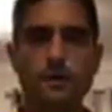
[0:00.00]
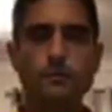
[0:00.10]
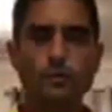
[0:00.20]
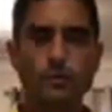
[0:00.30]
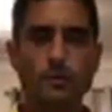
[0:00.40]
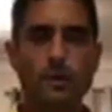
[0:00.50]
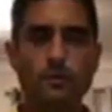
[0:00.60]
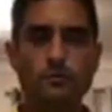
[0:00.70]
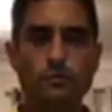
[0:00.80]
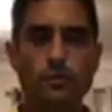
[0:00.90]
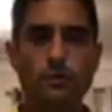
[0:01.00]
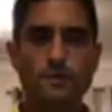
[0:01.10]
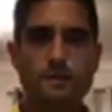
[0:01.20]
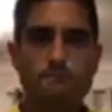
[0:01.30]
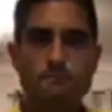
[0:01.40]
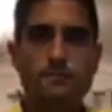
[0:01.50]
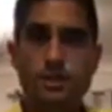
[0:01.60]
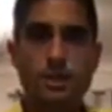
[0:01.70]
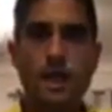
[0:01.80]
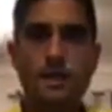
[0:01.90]
I'm not talking about withdrawal as in
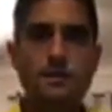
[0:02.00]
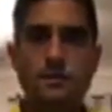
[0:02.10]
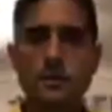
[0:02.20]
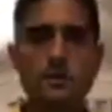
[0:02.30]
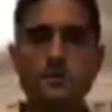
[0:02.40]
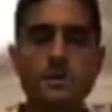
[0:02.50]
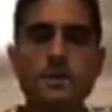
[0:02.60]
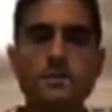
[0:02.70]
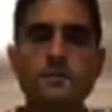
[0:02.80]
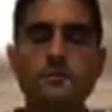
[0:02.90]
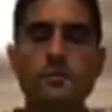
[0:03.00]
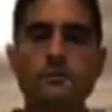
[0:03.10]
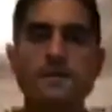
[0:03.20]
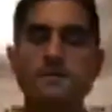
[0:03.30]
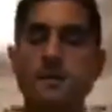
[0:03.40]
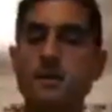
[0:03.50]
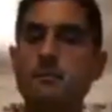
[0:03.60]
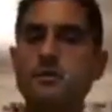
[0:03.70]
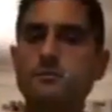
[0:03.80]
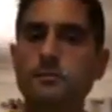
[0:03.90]
shakes and hallucinations and all the rest of it. It can